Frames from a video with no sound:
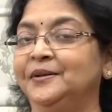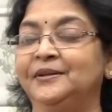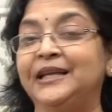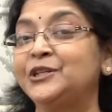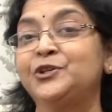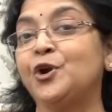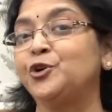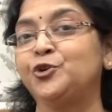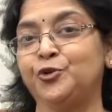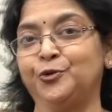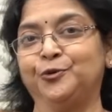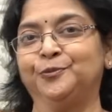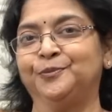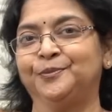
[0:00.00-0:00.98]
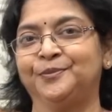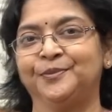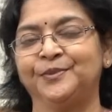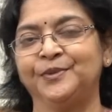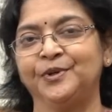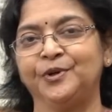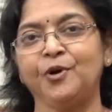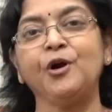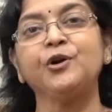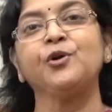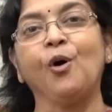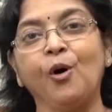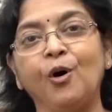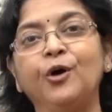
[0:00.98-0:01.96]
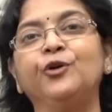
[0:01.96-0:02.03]
That's not true. Not
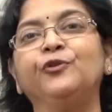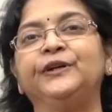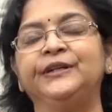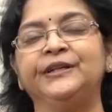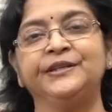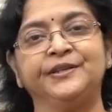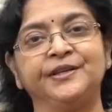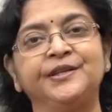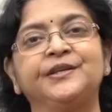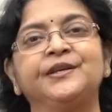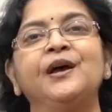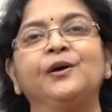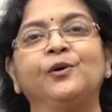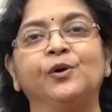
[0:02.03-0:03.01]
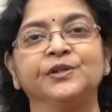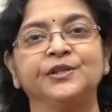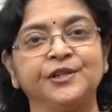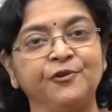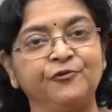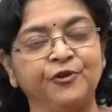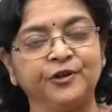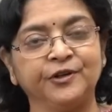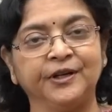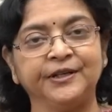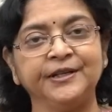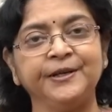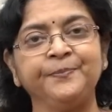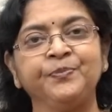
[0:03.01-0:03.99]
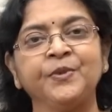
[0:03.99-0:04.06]
all ovarian cysts causes
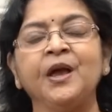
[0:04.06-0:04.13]
infertility.